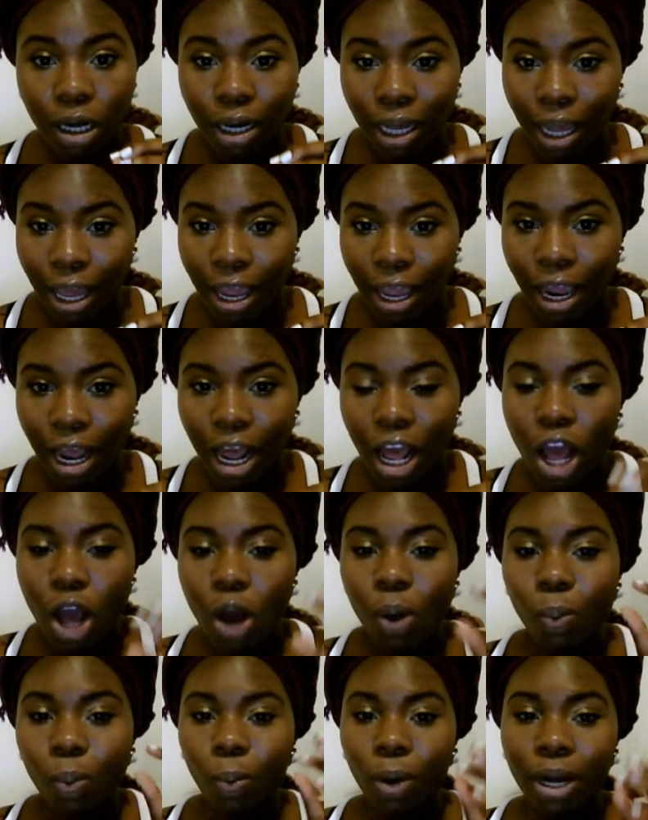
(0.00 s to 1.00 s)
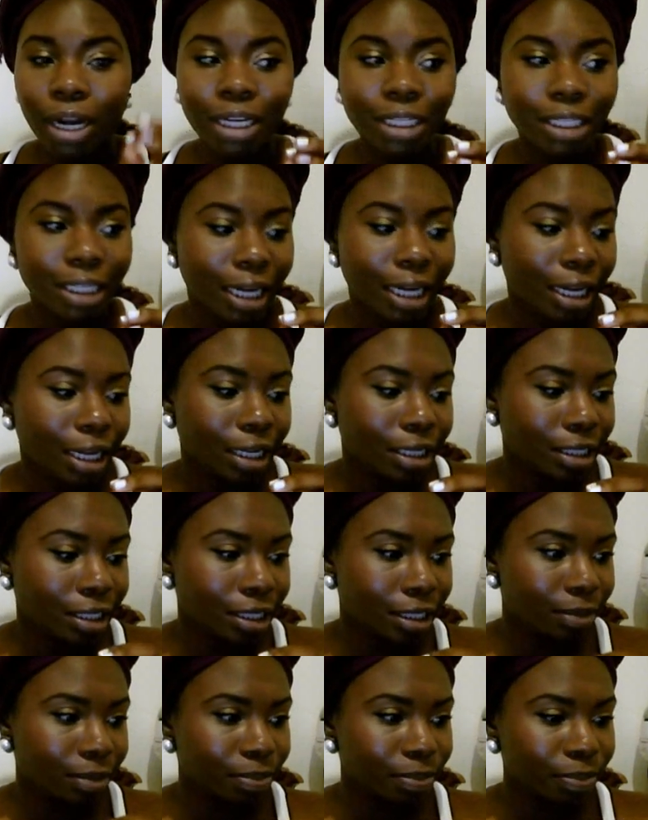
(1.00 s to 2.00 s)
Okay? What it does,
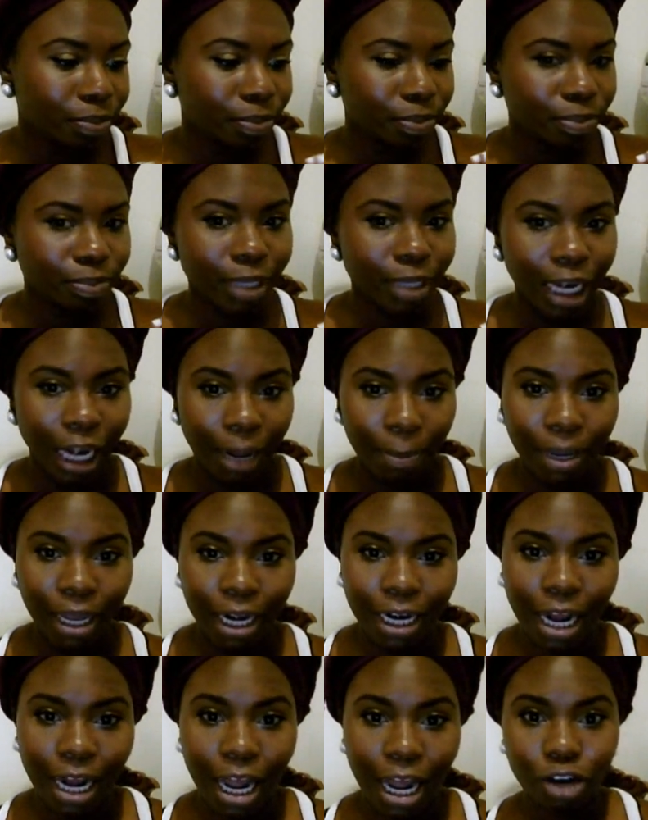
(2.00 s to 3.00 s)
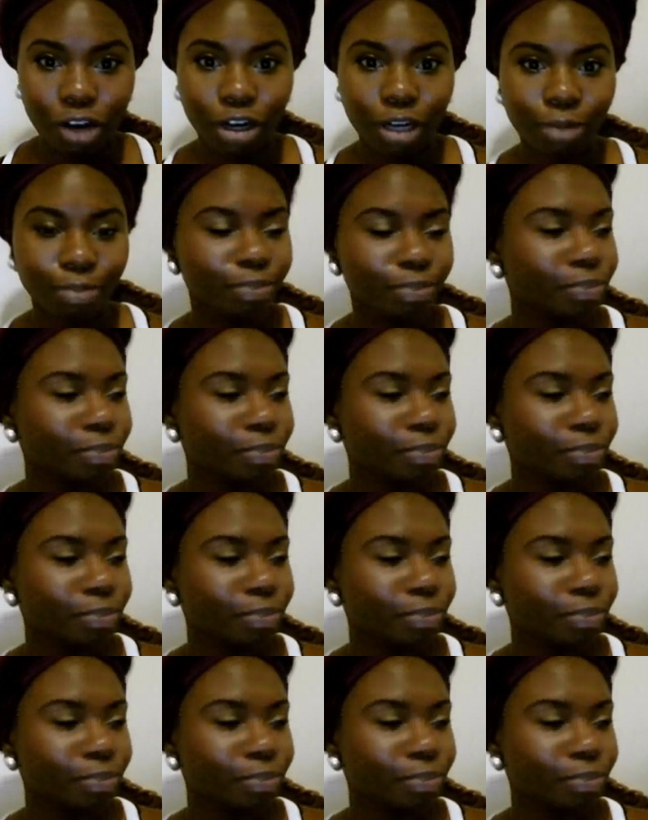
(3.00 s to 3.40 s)
let me get a diagram.